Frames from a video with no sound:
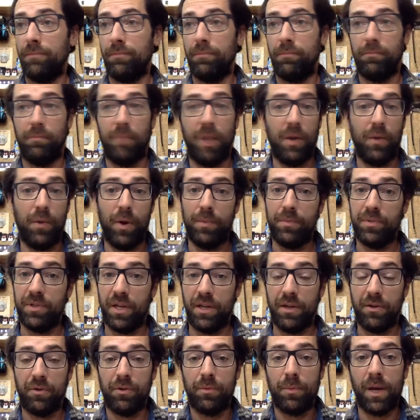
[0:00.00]
my
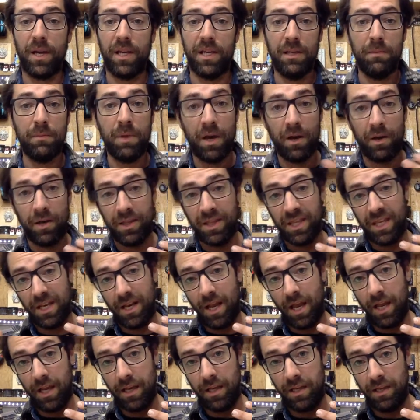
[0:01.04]
website or my email, and then
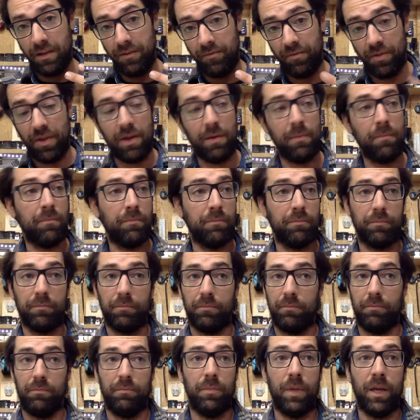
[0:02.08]
I give them
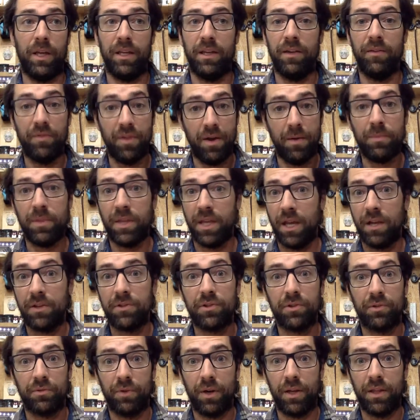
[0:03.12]
the
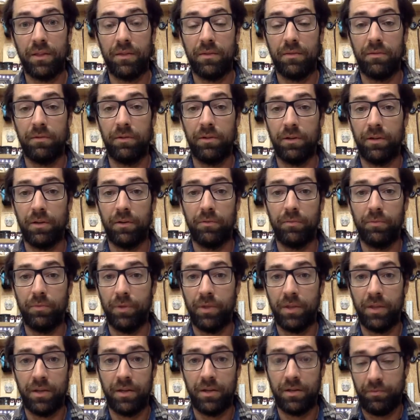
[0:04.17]
answer right,
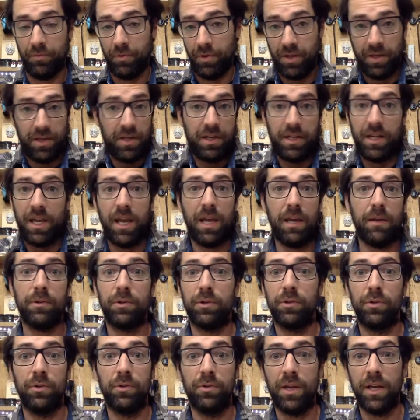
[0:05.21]
within a day,
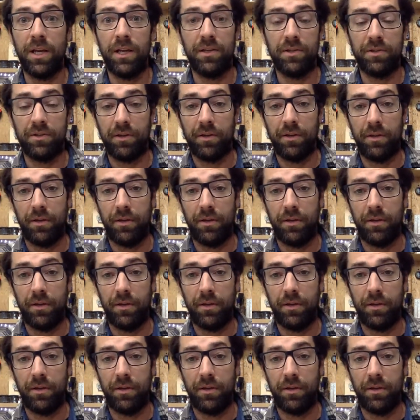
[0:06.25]
2 days.